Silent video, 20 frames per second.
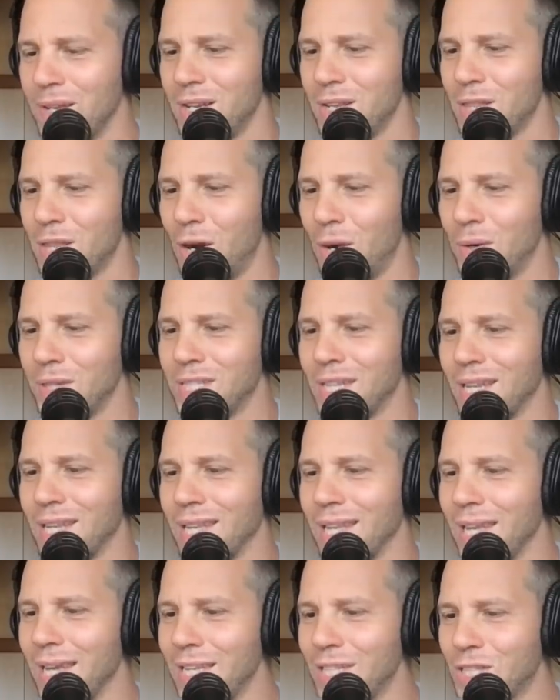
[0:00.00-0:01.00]
There is a
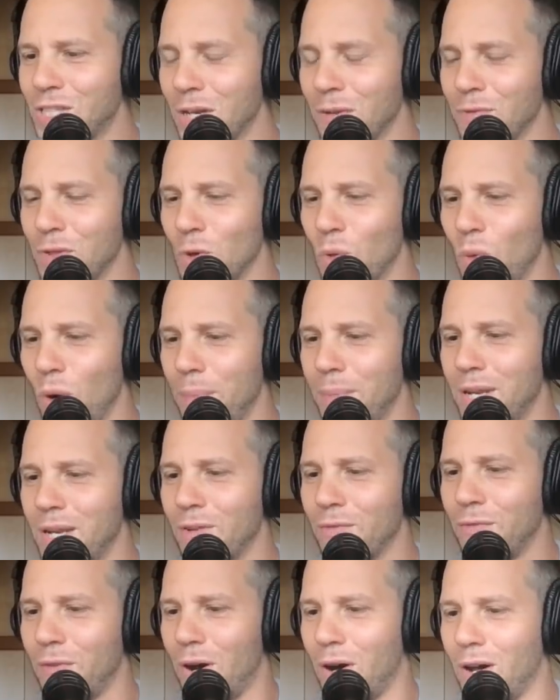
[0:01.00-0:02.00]
list of the women
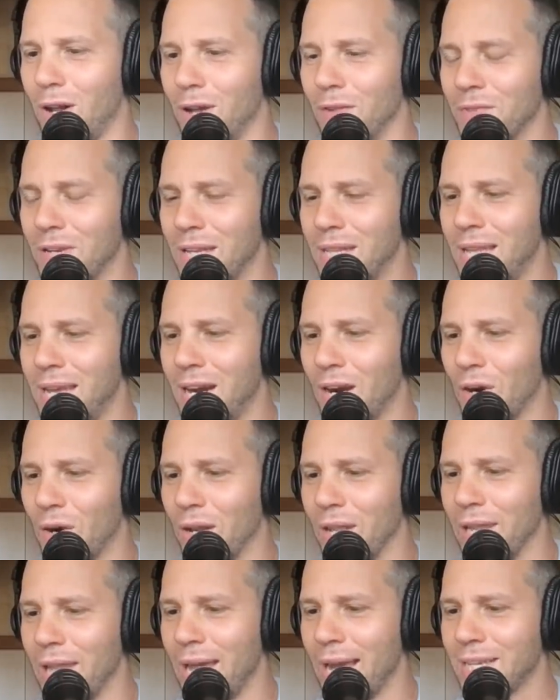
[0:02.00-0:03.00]
involved, and they are
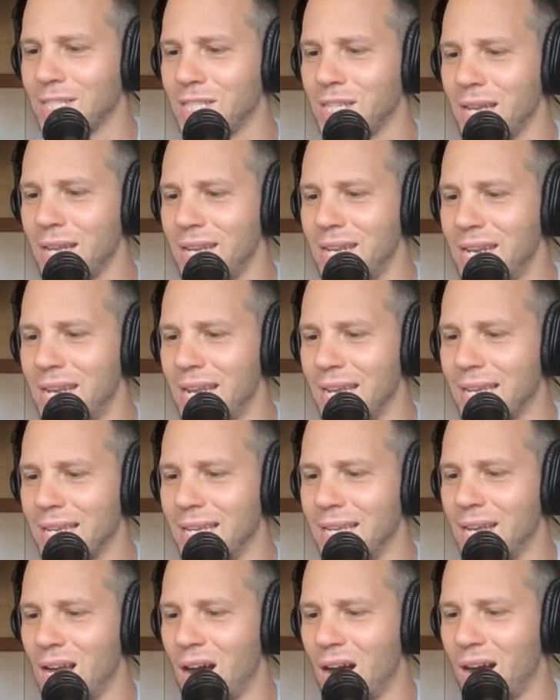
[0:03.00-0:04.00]
Alexa,
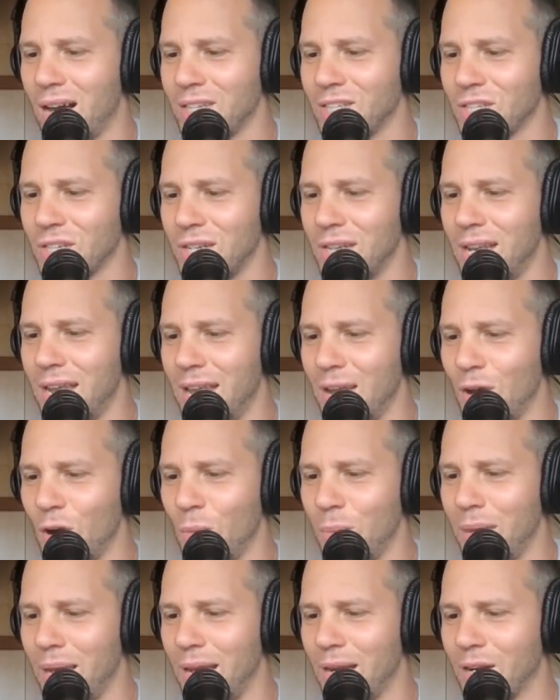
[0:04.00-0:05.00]
Nikki, Asuka,
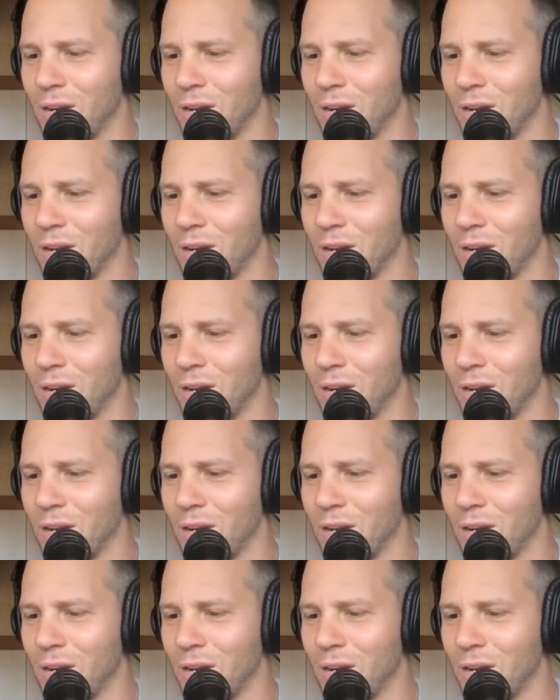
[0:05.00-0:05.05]
Naomi, and